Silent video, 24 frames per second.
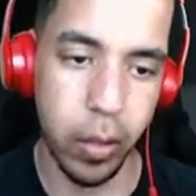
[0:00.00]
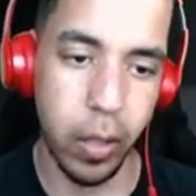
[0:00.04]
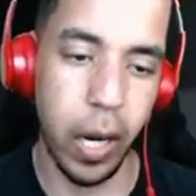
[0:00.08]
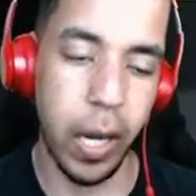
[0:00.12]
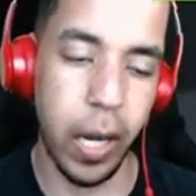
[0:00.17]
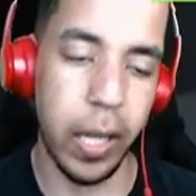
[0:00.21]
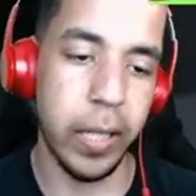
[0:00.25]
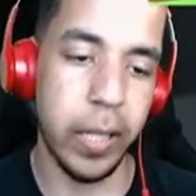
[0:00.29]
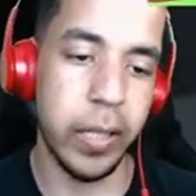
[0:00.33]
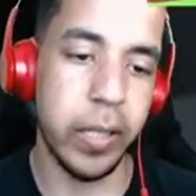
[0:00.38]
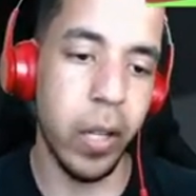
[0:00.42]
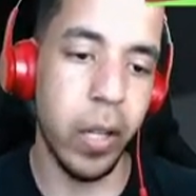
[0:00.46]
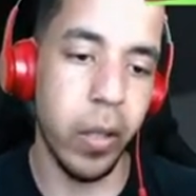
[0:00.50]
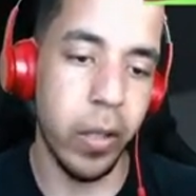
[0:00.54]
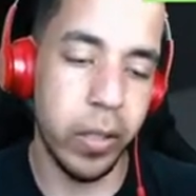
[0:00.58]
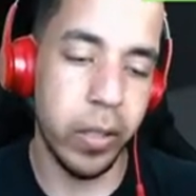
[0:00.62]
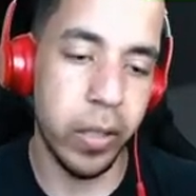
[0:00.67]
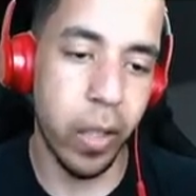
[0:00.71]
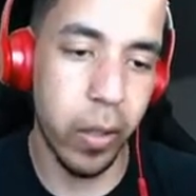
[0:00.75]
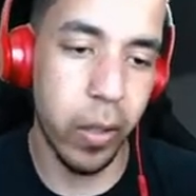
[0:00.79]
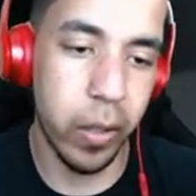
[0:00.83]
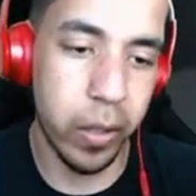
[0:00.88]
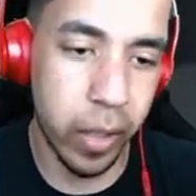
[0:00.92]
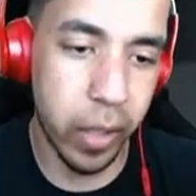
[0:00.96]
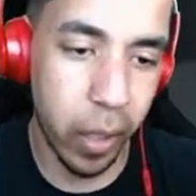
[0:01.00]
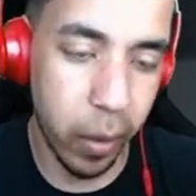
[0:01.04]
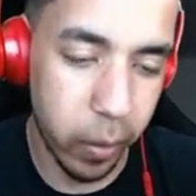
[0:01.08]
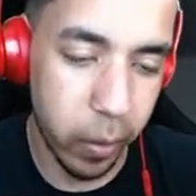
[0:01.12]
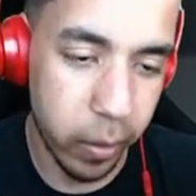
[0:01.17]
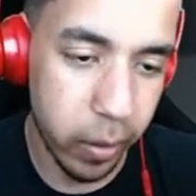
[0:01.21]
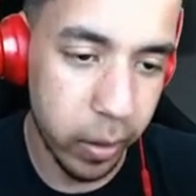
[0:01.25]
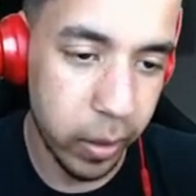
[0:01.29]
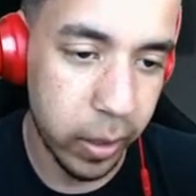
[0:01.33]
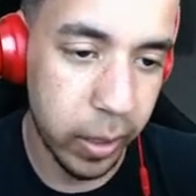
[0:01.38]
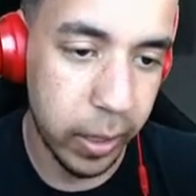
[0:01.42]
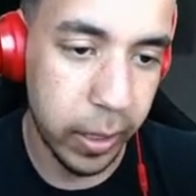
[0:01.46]
Alright, let's go, let's go, let's go.
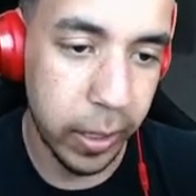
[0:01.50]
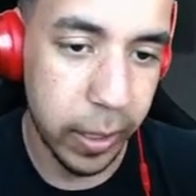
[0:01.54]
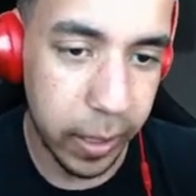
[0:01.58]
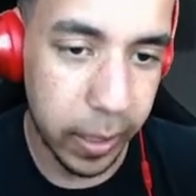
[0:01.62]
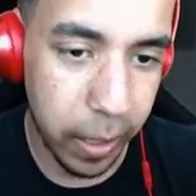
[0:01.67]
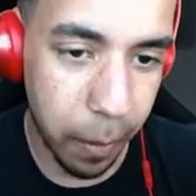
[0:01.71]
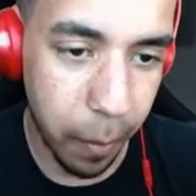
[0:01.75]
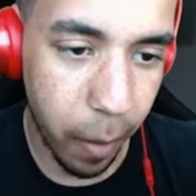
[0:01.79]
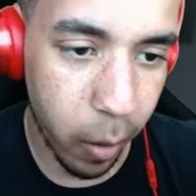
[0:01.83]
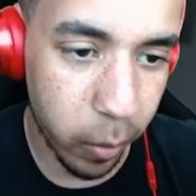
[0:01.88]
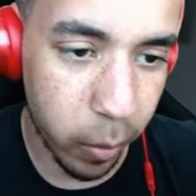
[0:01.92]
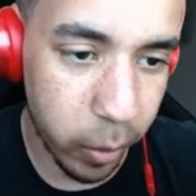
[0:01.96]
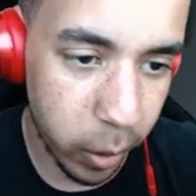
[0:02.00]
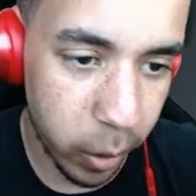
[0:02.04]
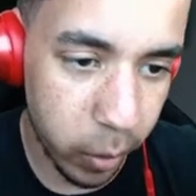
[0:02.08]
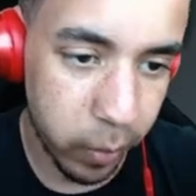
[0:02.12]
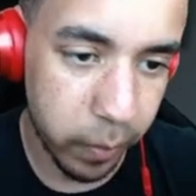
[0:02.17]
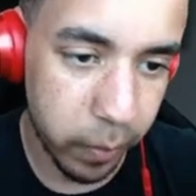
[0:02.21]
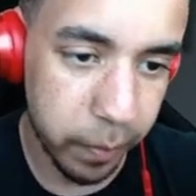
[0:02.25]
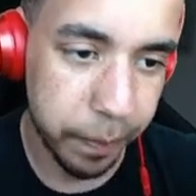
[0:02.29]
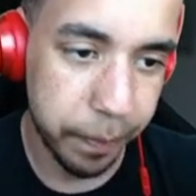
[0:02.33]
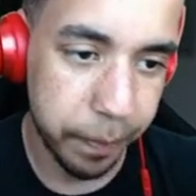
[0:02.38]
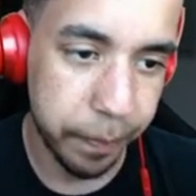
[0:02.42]
Come on, dude.